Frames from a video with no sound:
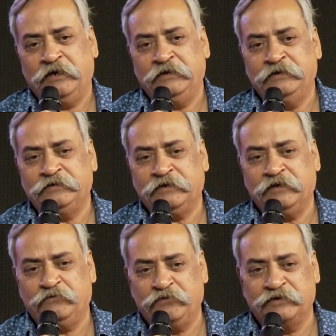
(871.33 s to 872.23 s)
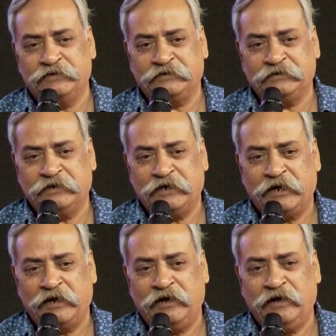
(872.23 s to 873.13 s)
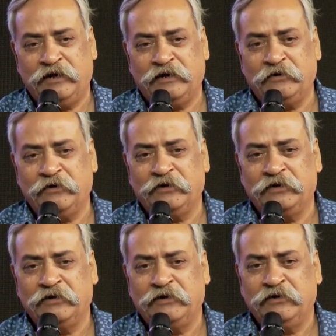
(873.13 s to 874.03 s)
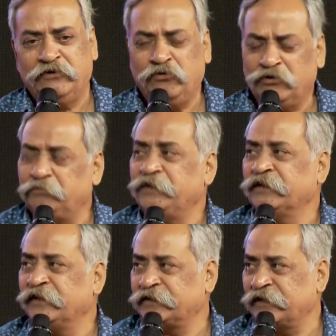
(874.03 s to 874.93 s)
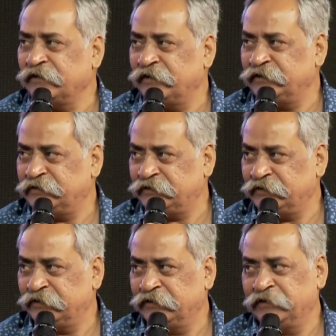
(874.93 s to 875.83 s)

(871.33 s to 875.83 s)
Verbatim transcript: and his efforts are not being recognized,